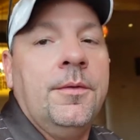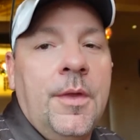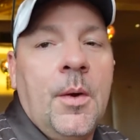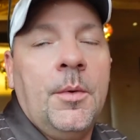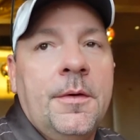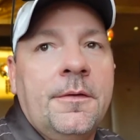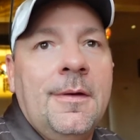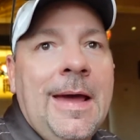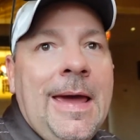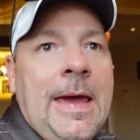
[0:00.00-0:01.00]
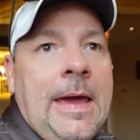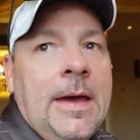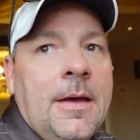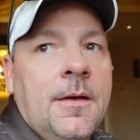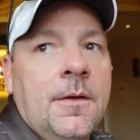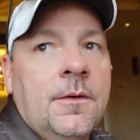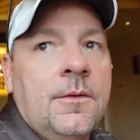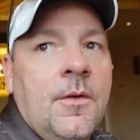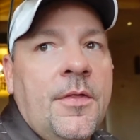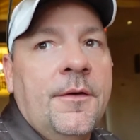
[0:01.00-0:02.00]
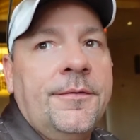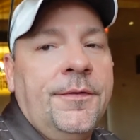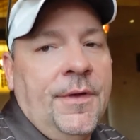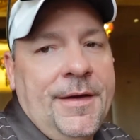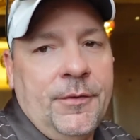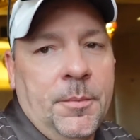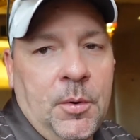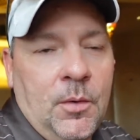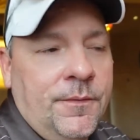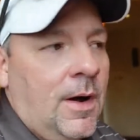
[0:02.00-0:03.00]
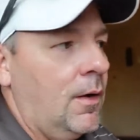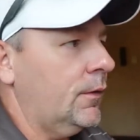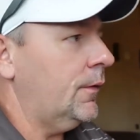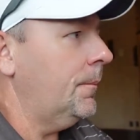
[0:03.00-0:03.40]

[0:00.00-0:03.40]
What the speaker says: noticed is the flavor profiles.